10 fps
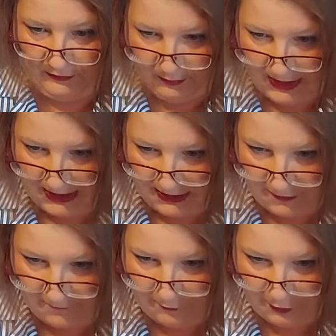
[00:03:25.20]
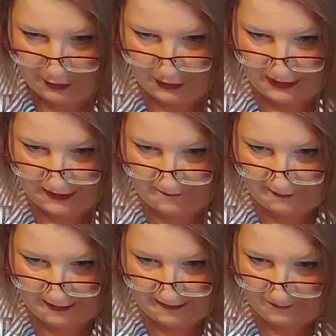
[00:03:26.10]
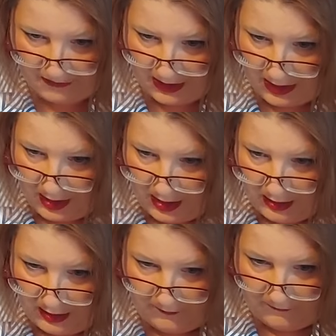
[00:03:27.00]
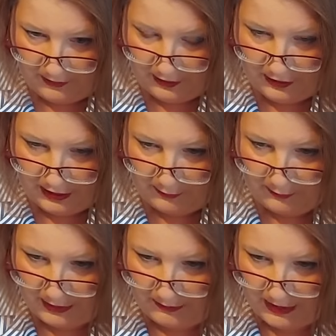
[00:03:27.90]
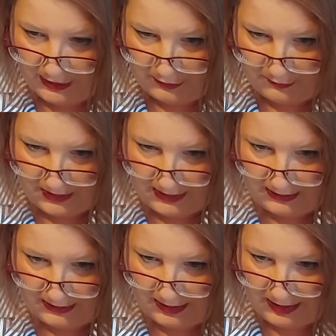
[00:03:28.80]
basically 4 inches different. The finished garment measurements